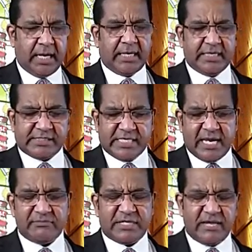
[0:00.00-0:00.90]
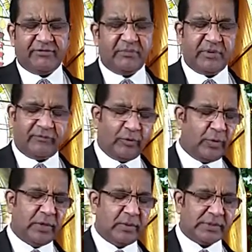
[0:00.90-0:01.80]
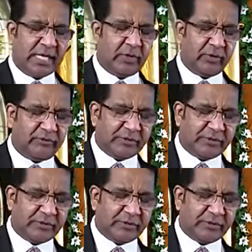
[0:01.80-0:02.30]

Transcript: and his name given before he was out of